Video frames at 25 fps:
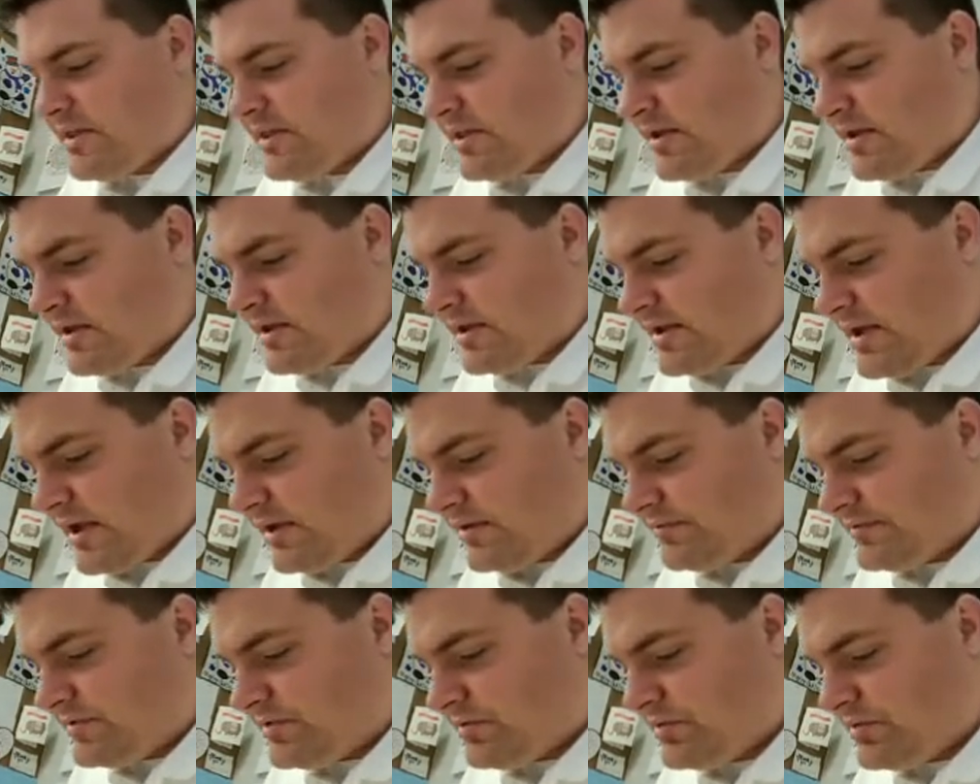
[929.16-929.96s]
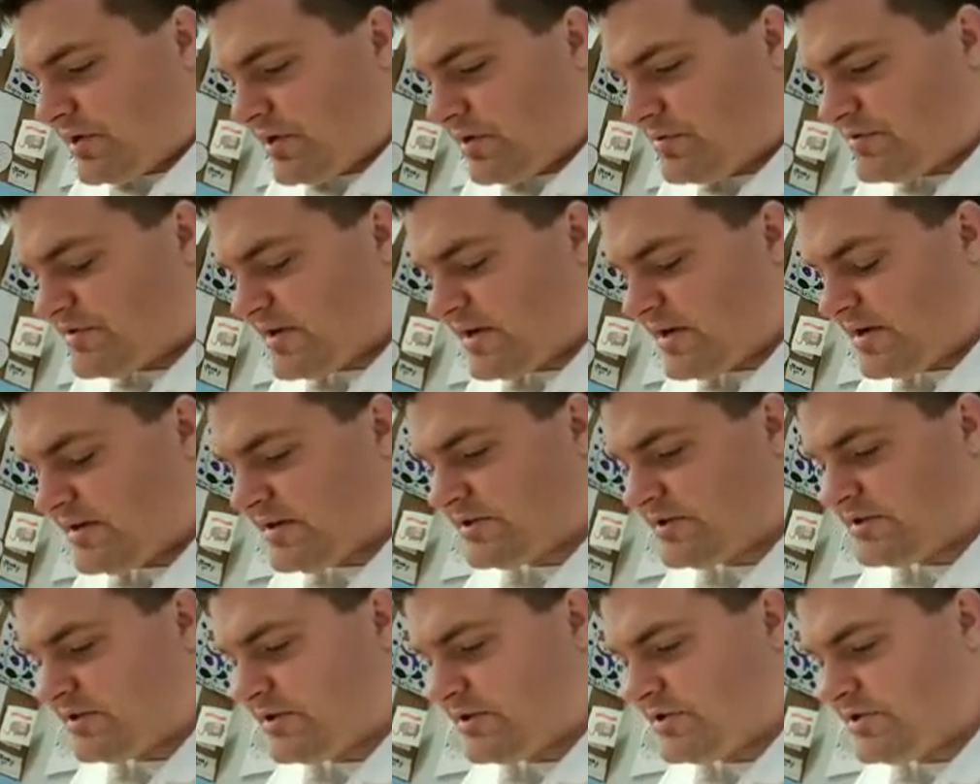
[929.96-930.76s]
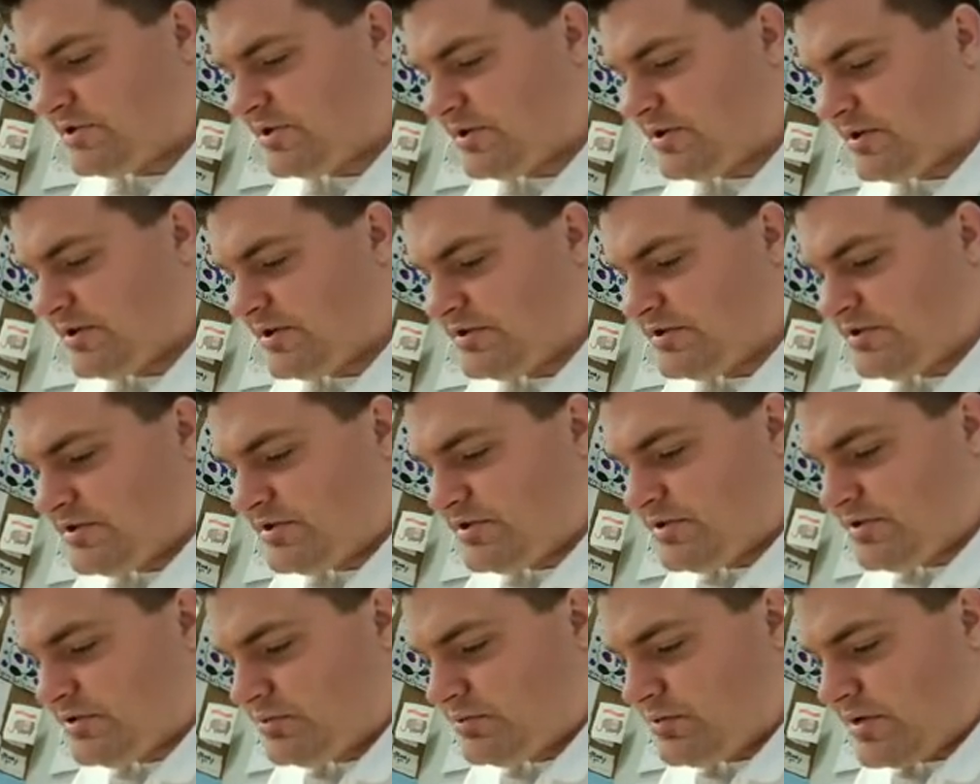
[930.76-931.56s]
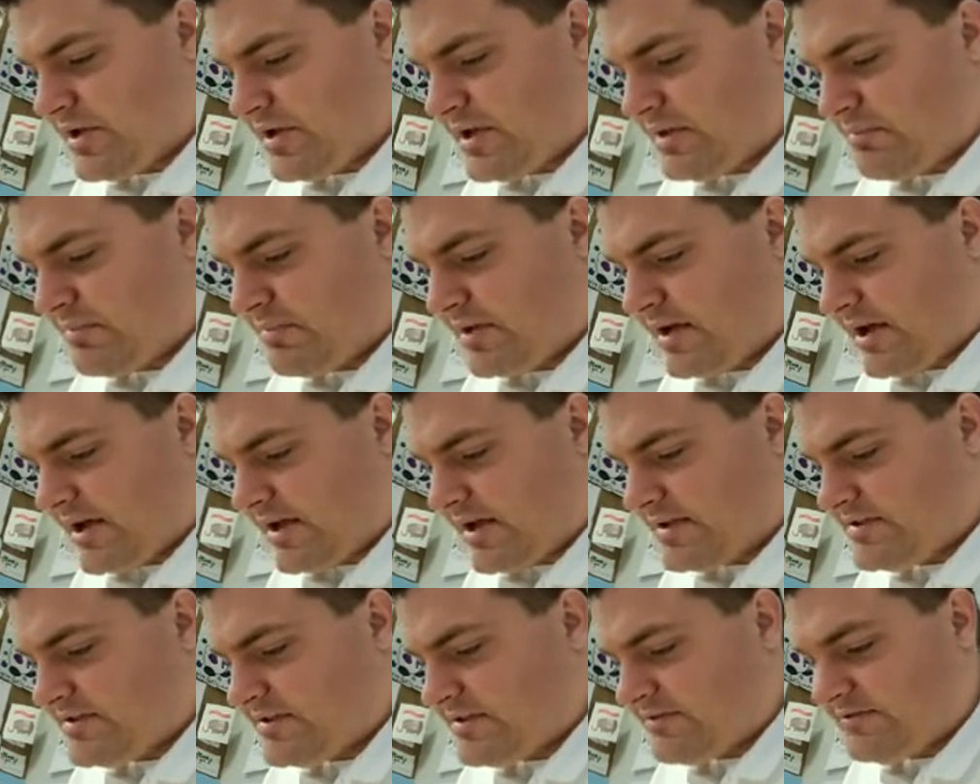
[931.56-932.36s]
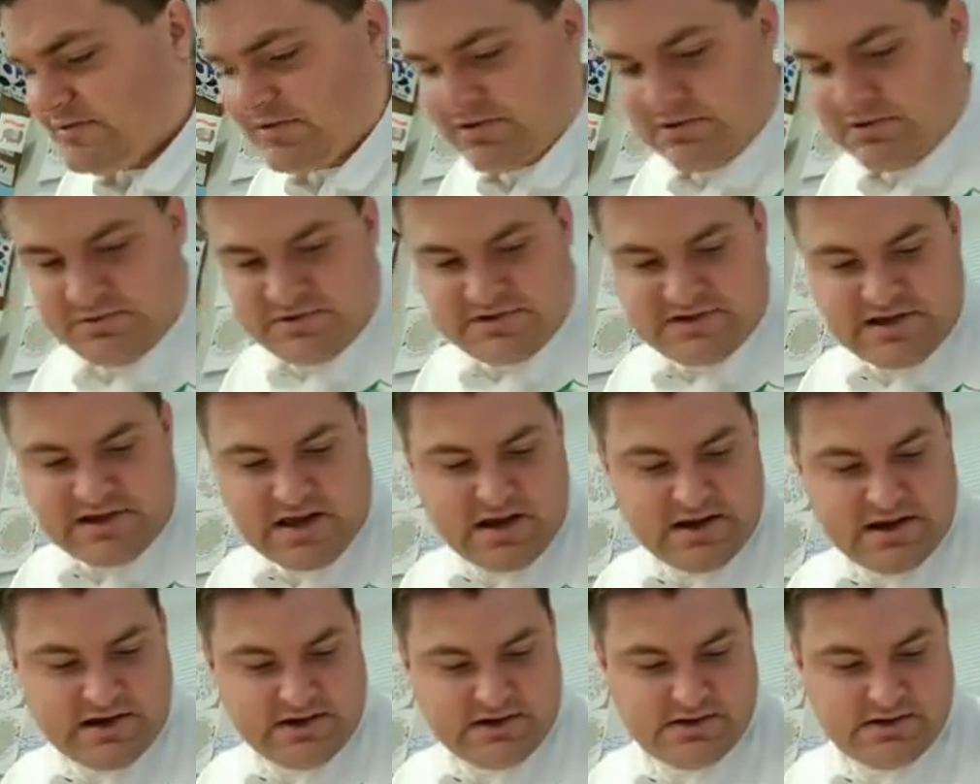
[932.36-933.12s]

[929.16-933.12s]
then negative 2 cosine, that's going to turn into a positive 2 sine.